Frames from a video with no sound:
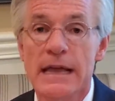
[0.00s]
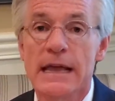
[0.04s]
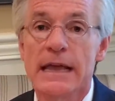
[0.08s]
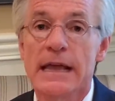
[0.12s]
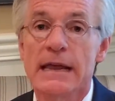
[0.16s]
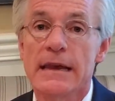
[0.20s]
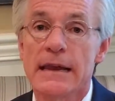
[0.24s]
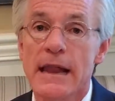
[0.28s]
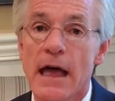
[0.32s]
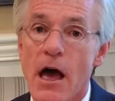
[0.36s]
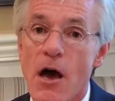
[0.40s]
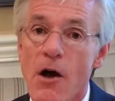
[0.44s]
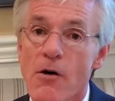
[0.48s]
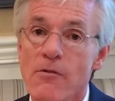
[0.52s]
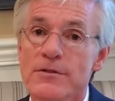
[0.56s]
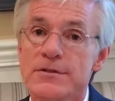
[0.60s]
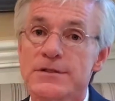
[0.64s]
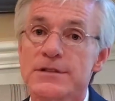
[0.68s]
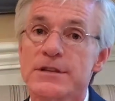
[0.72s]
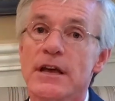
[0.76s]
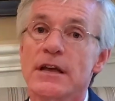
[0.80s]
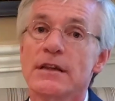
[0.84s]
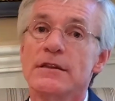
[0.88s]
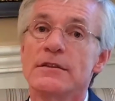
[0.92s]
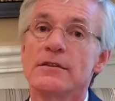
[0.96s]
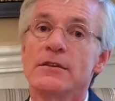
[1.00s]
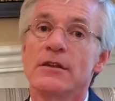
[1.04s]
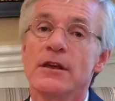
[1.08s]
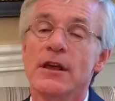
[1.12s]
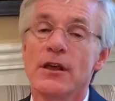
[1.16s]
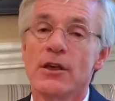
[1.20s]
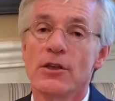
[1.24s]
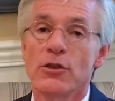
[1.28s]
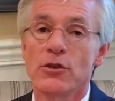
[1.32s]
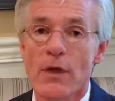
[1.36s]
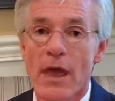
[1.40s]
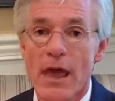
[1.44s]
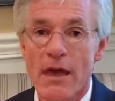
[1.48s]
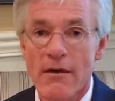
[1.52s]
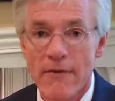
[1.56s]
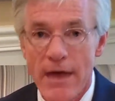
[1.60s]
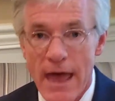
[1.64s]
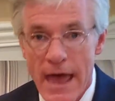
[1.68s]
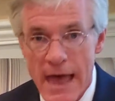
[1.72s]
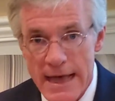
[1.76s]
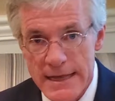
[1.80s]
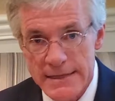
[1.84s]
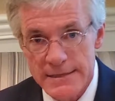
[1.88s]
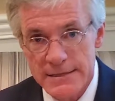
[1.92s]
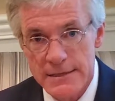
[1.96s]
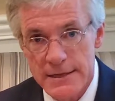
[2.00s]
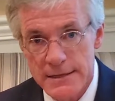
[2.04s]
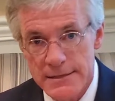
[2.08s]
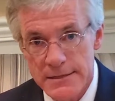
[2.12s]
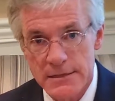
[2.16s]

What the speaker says: And now all of a sudden you have assets